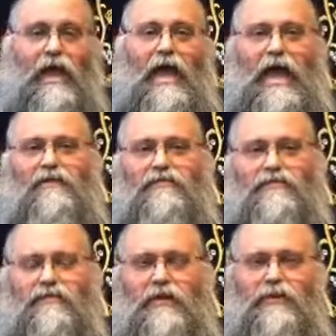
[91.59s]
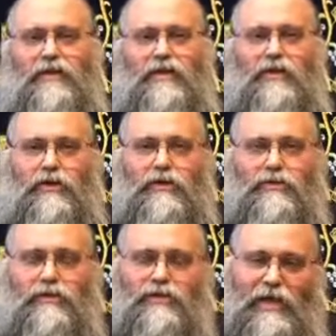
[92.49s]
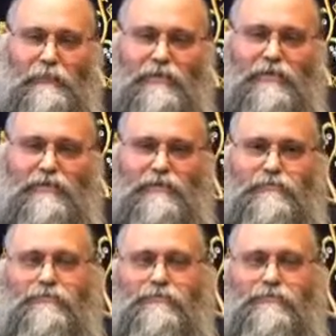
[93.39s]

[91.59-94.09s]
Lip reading: Have a very good Shabbos.